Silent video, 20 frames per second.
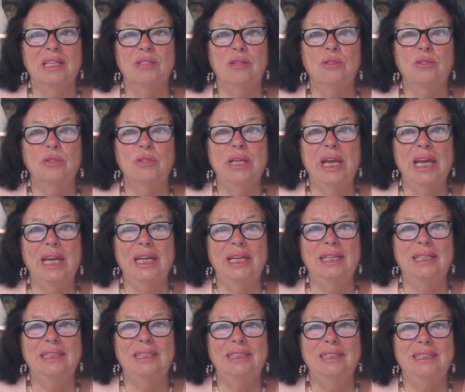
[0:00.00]
So today,
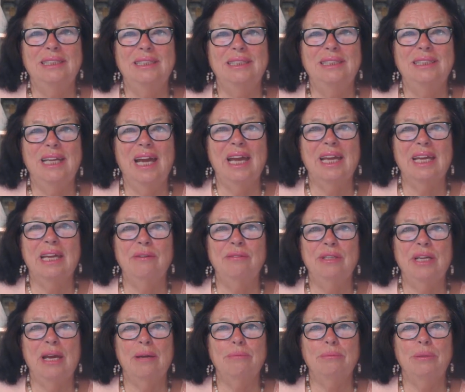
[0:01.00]
I give
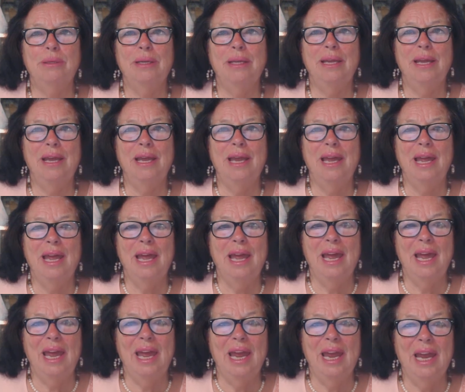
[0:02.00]
it up.
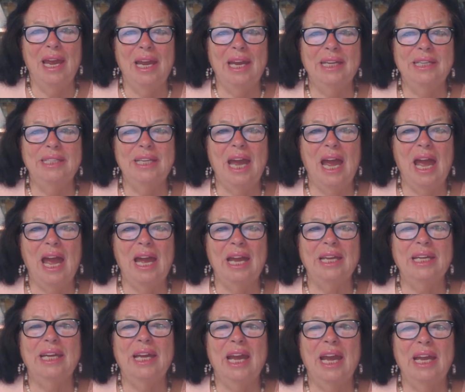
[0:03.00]
And
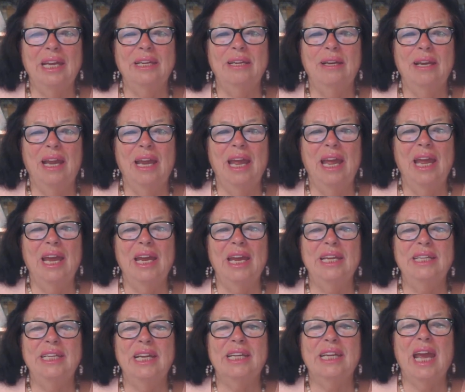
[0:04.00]
I can,
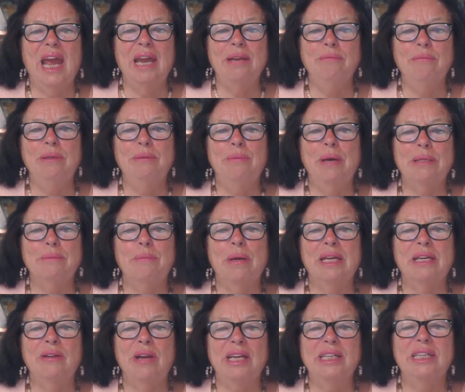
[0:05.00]
it can be but
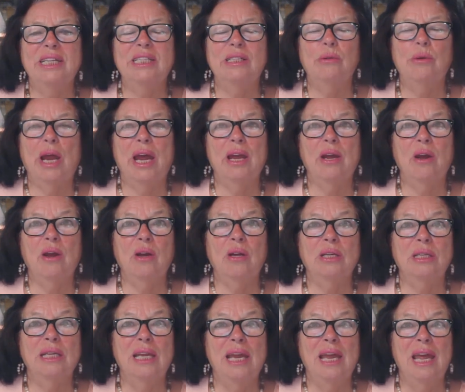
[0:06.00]
my gratitude I
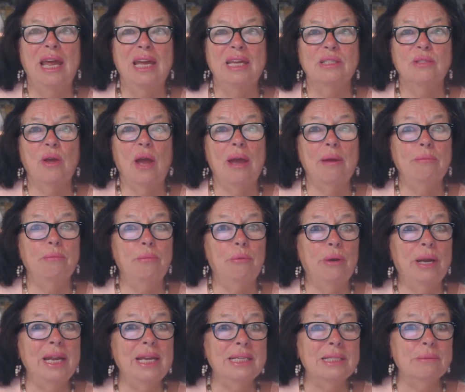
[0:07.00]
earn. So I
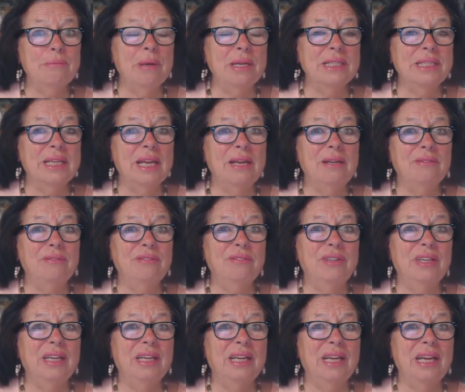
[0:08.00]
embrace myself
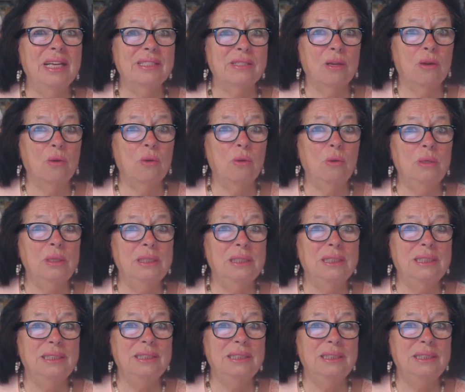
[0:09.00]
as a whole.